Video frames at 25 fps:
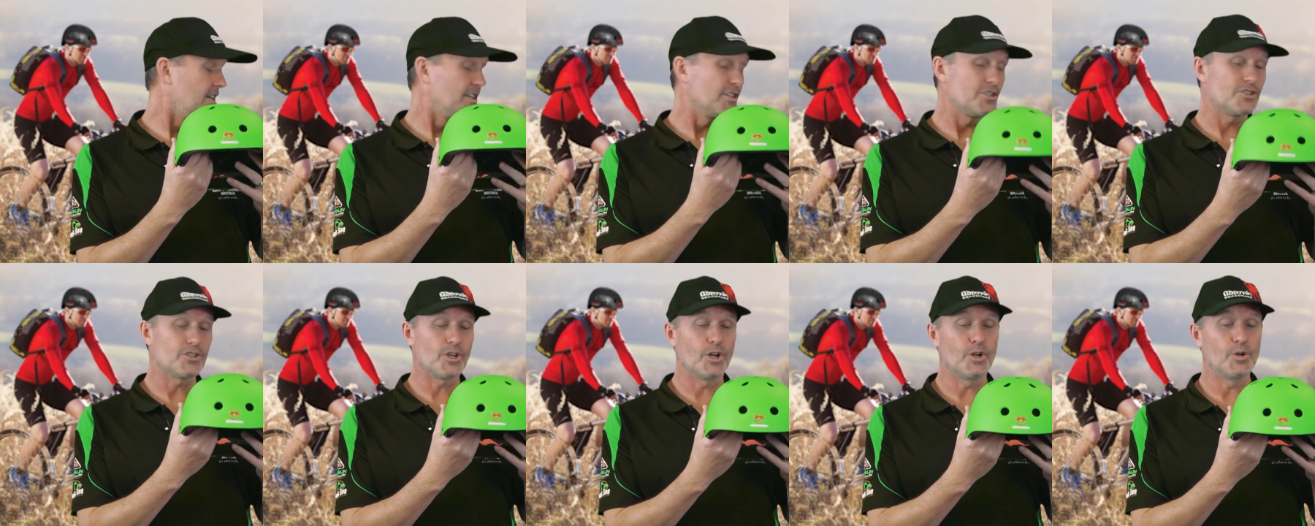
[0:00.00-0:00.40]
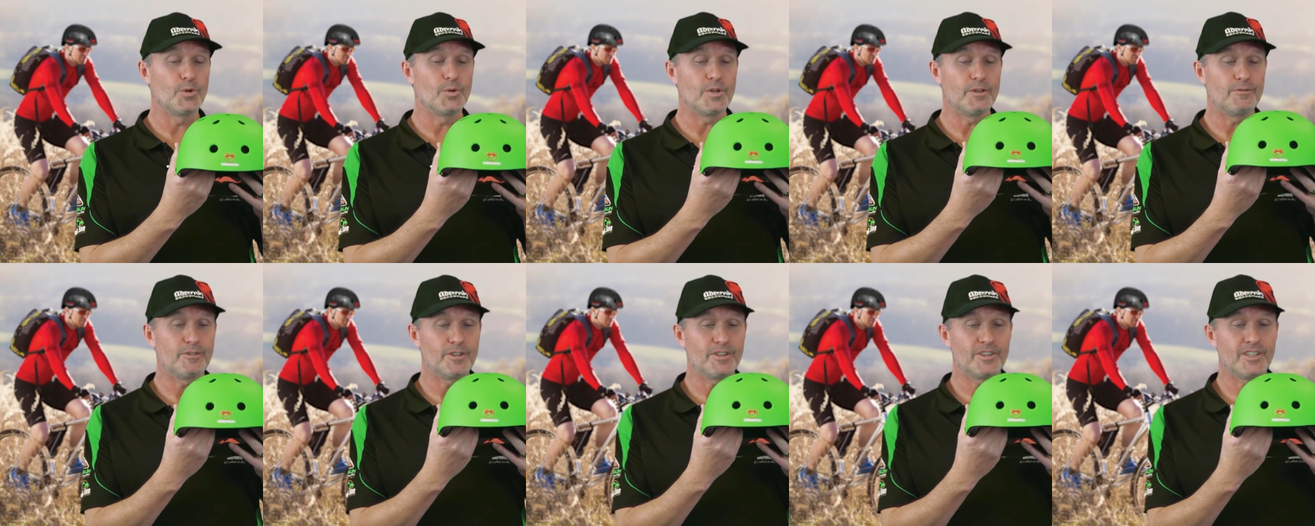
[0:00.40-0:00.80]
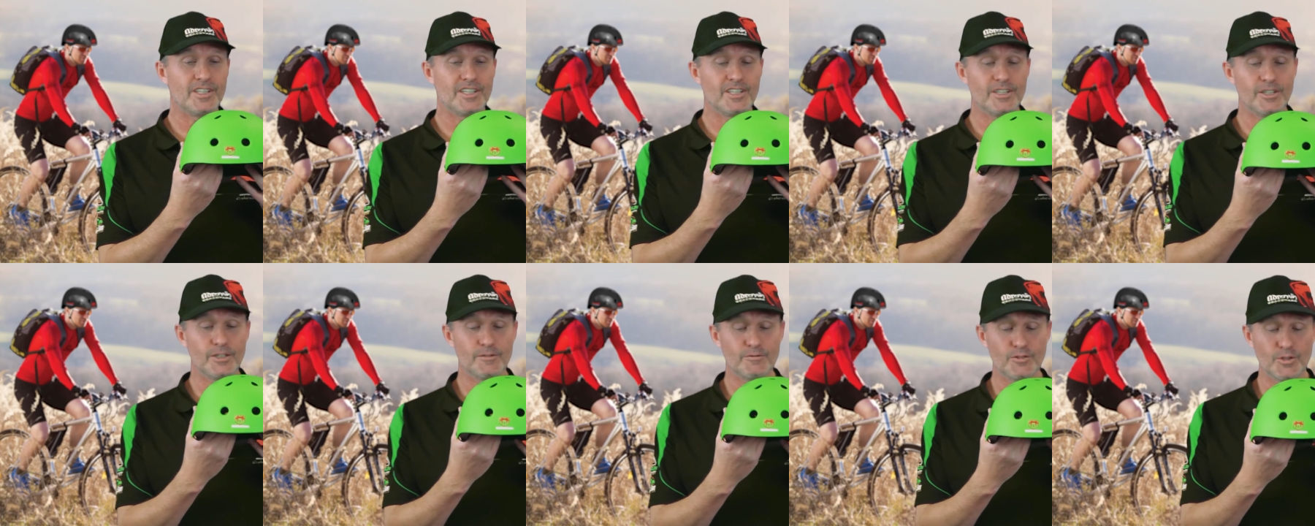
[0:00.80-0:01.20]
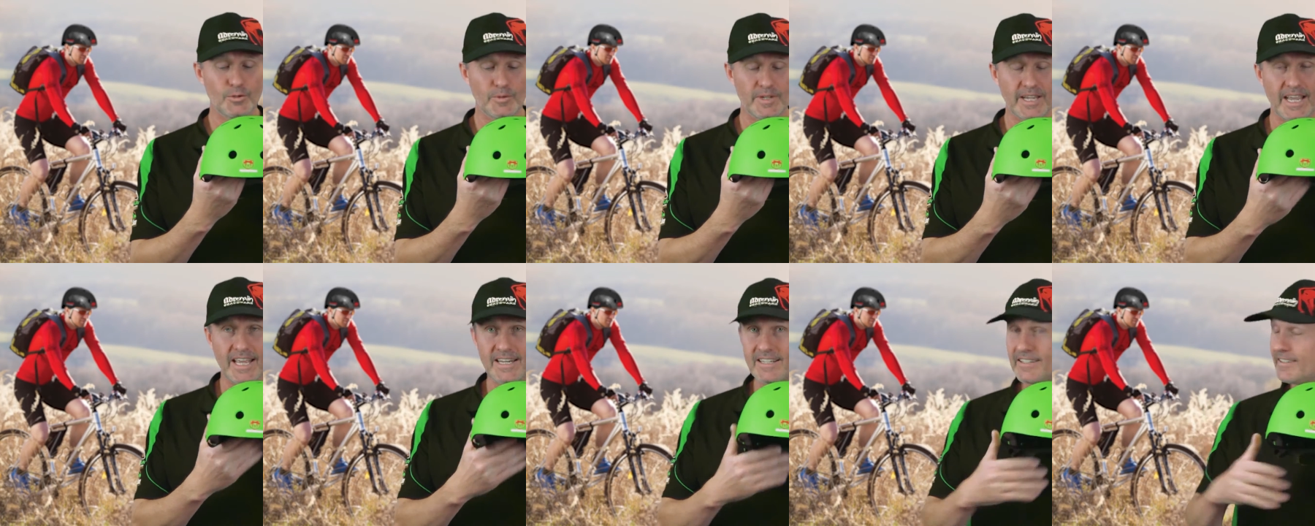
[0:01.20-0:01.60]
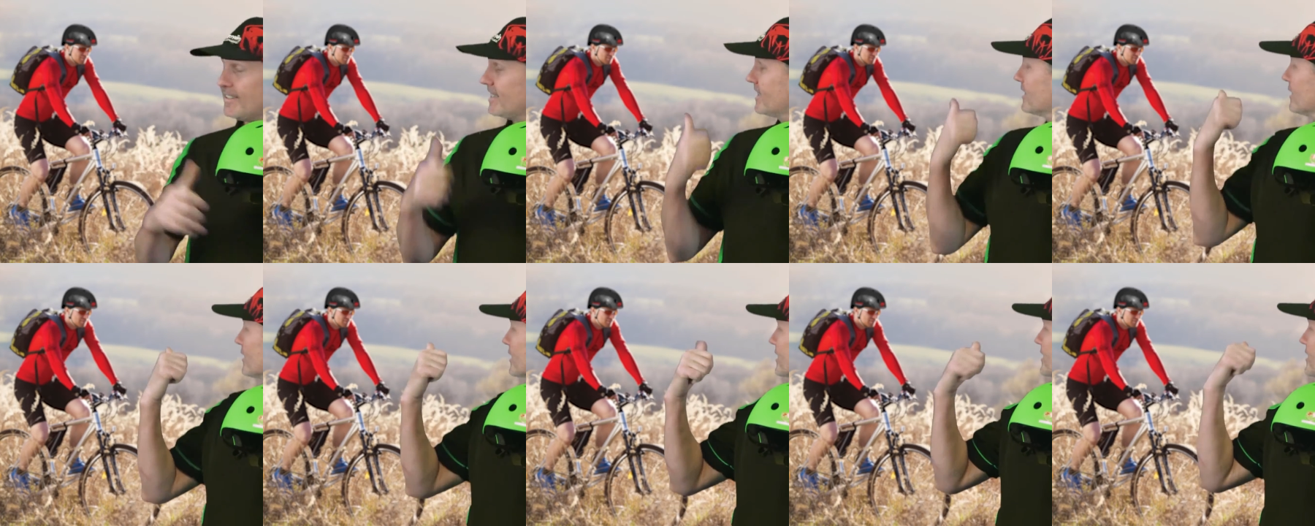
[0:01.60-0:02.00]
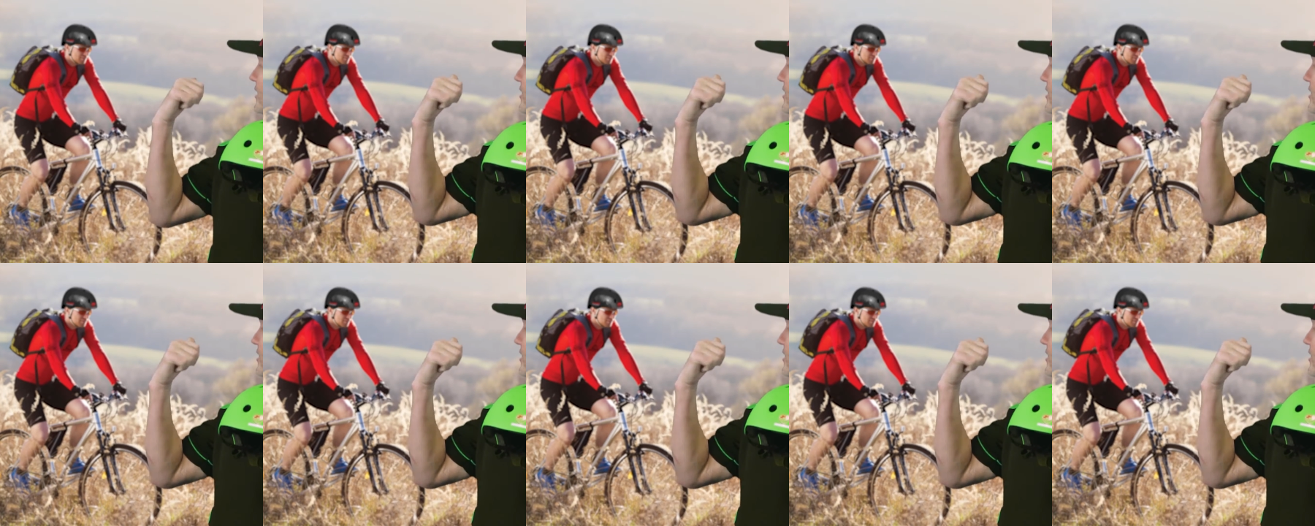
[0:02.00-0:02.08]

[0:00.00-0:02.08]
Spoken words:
So if you're thinking of doing anything like